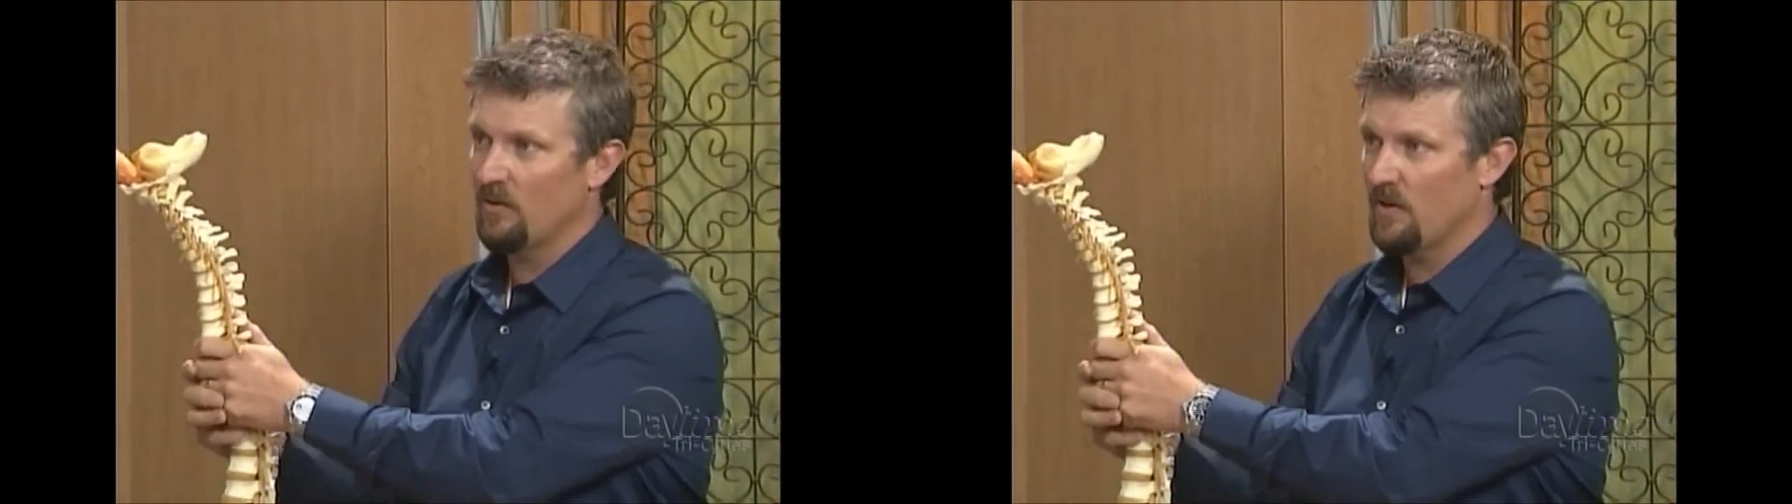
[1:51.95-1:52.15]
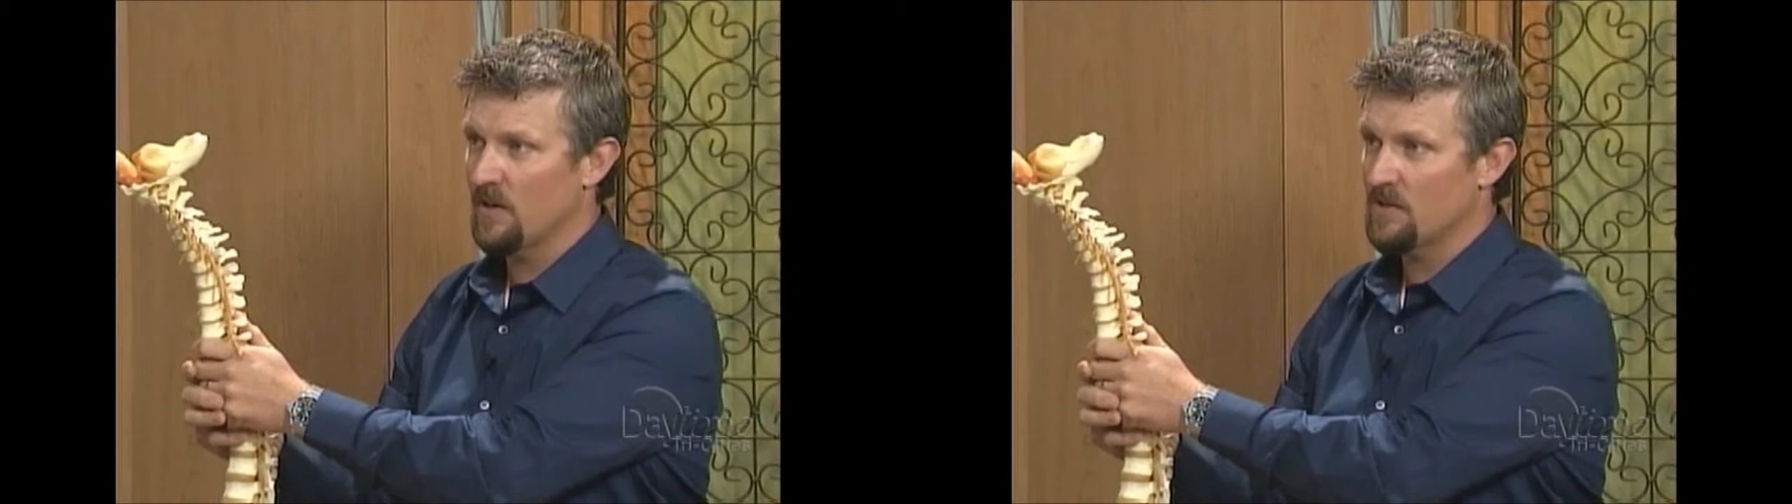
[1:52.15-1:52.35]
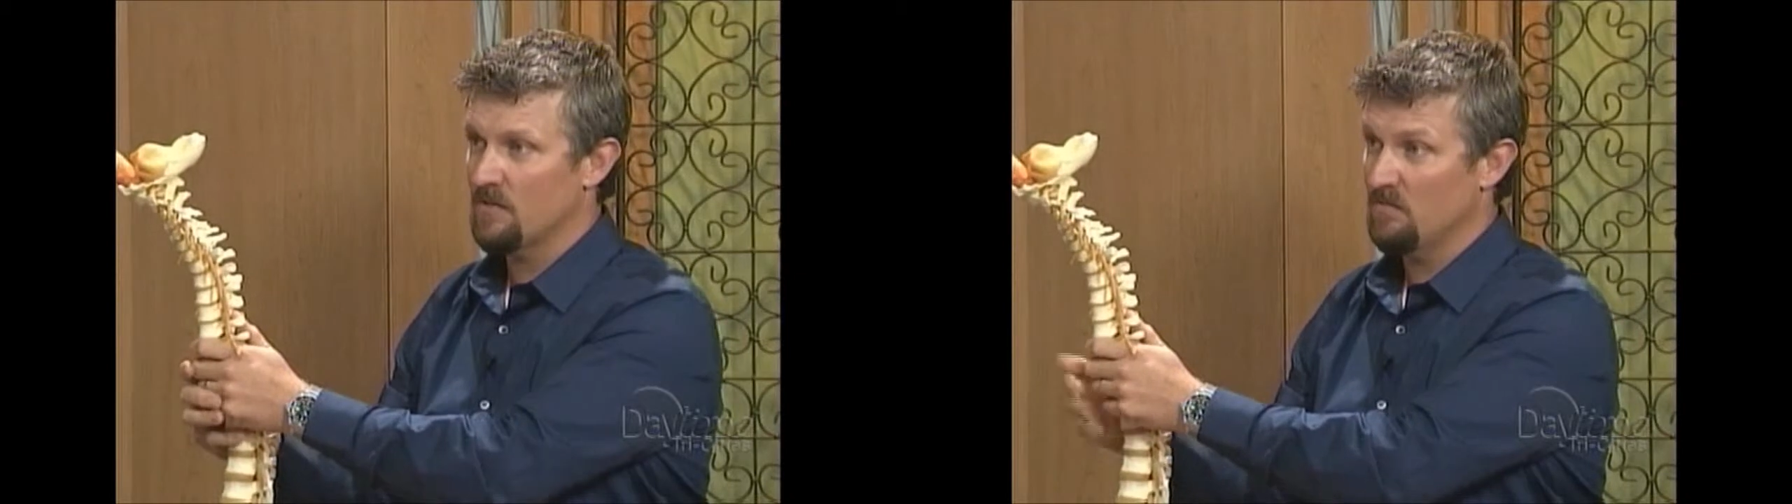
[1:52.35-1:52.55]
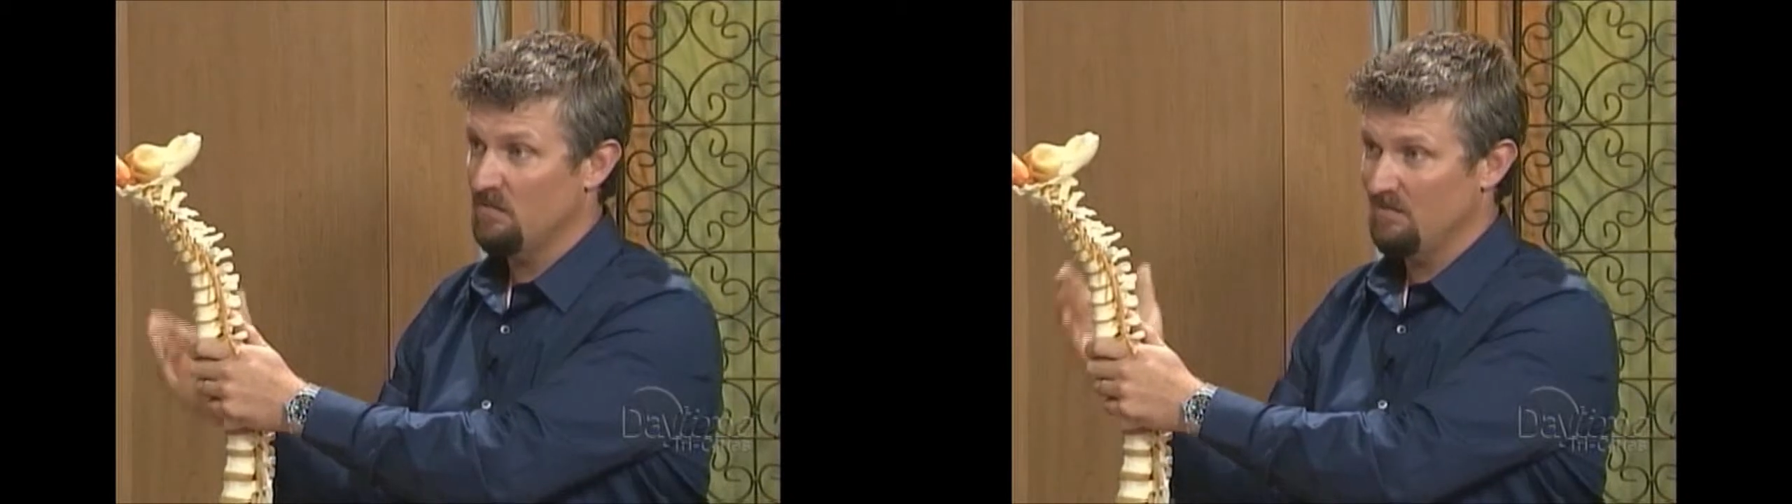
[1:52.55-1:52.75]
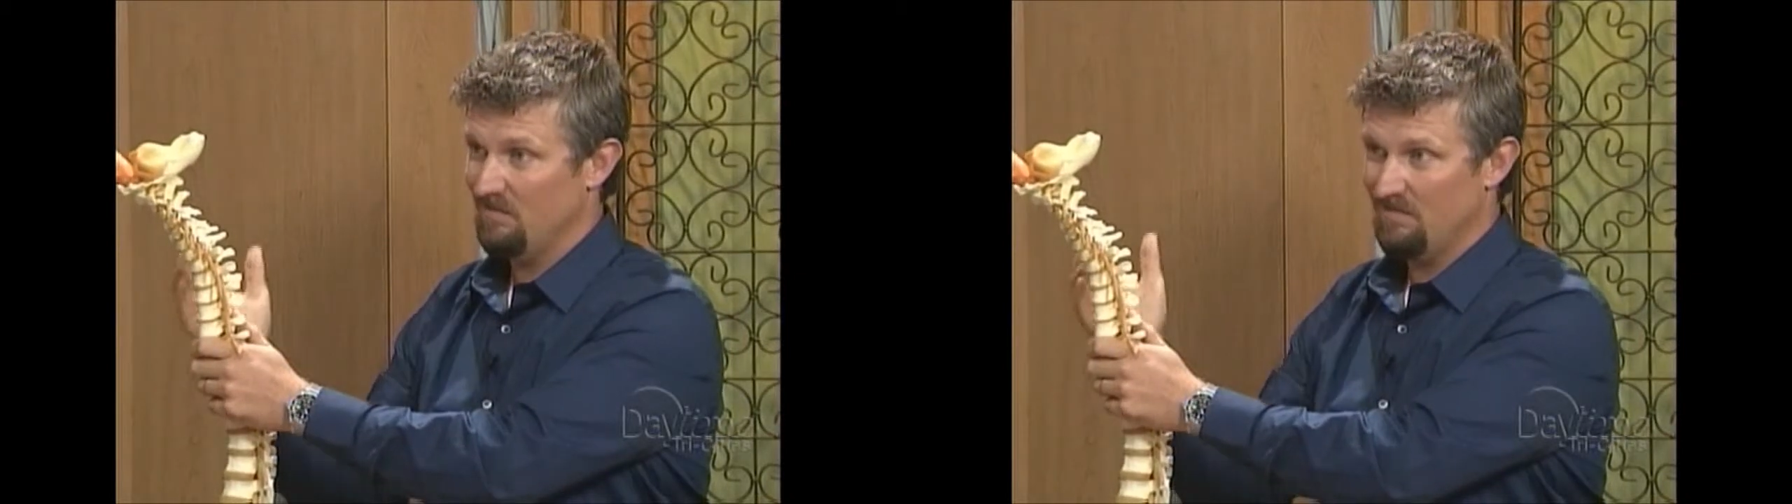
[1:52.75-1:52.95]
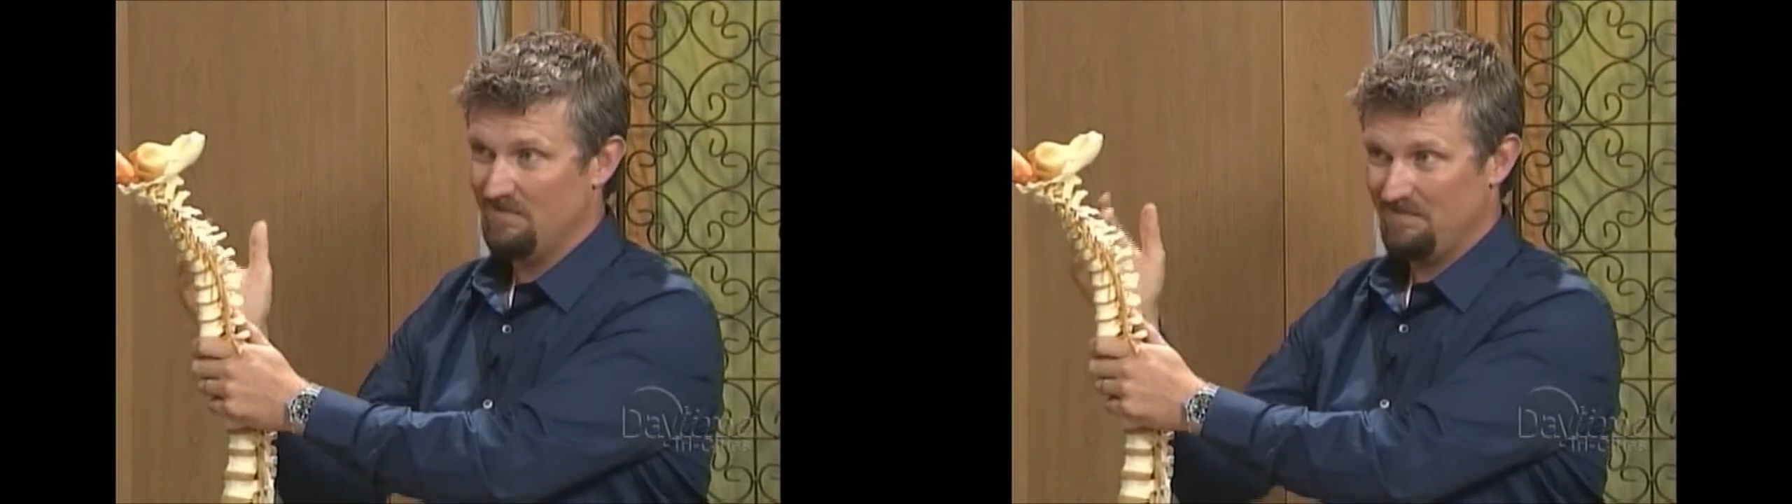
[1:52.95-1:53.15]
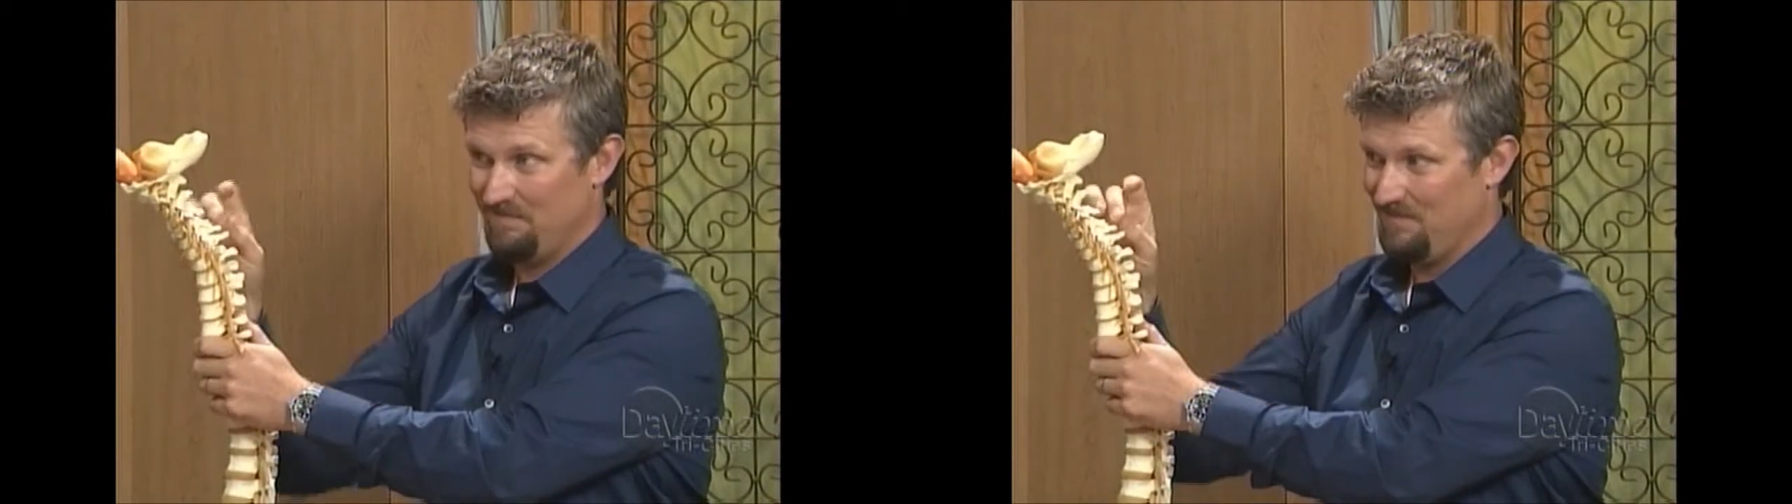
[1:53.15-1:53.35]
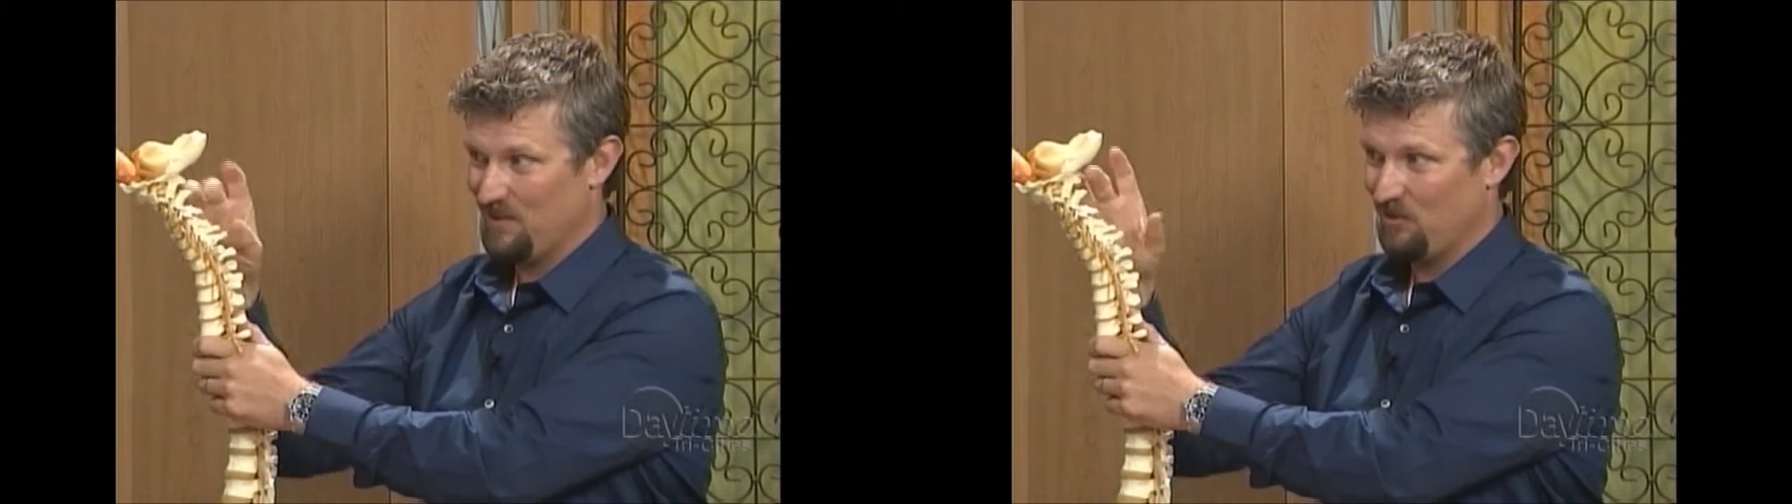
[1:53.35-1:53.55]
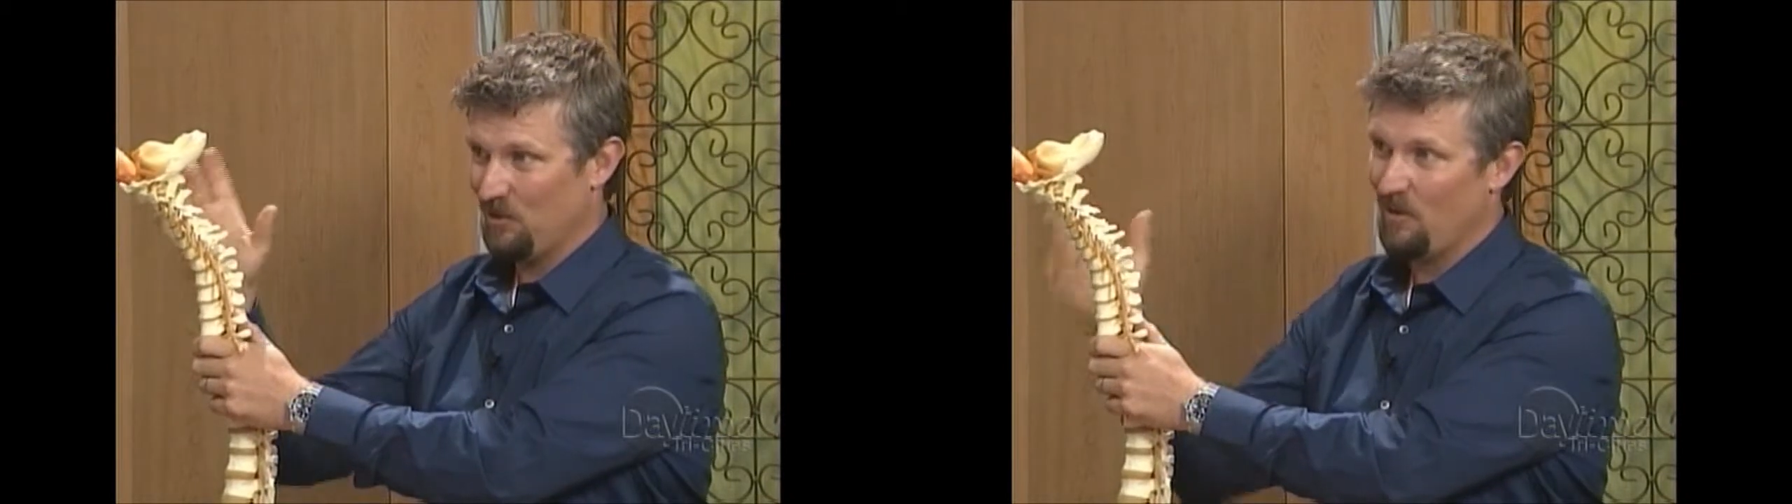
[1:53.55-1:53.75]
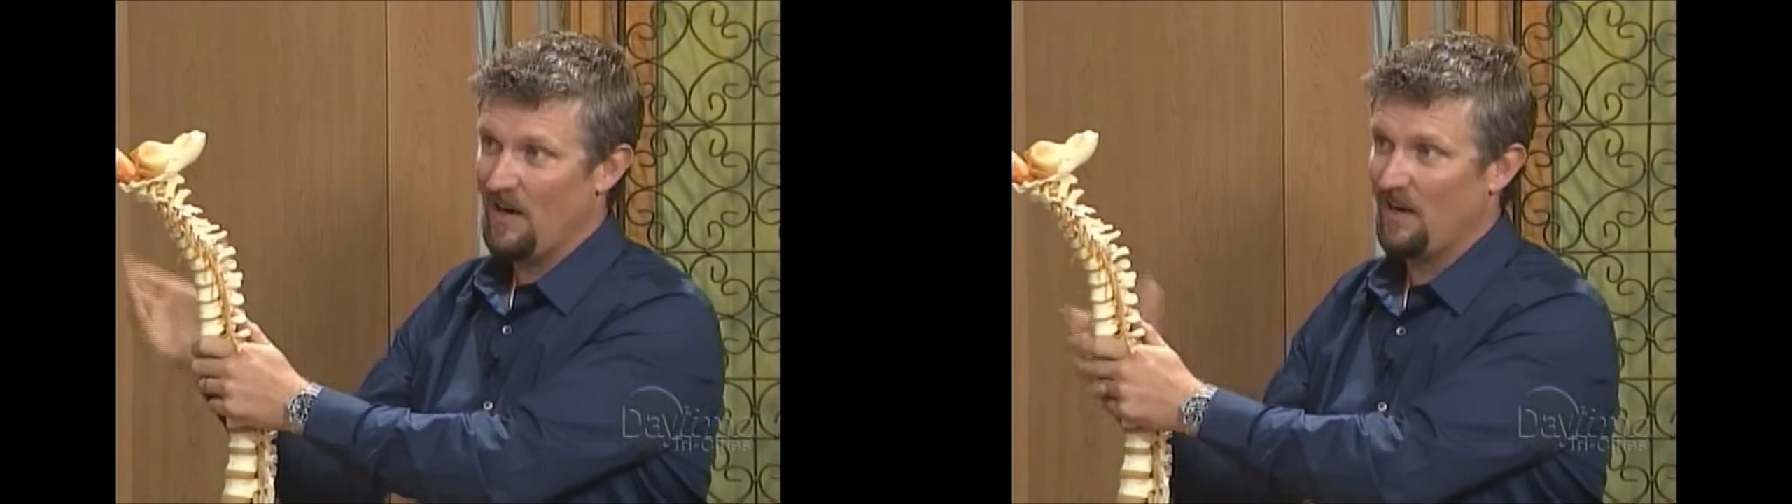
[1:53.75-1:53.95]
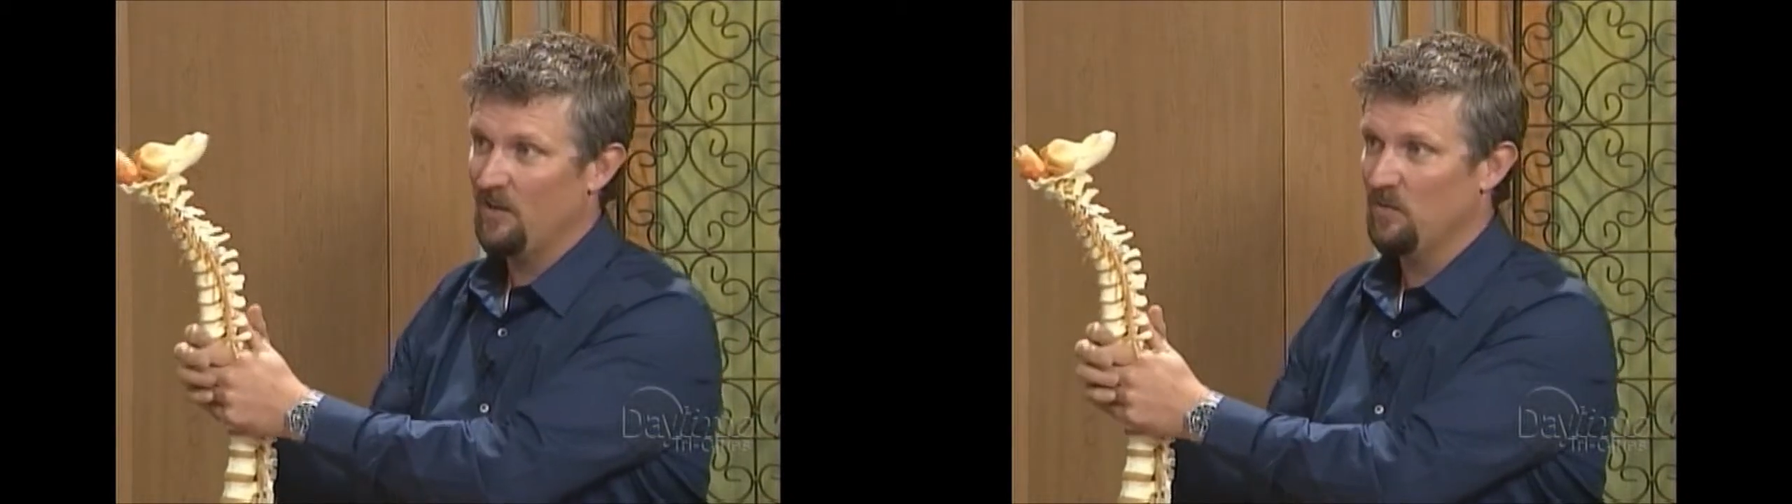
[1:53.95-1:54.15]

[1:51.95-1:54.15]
direction, it's going to crack open.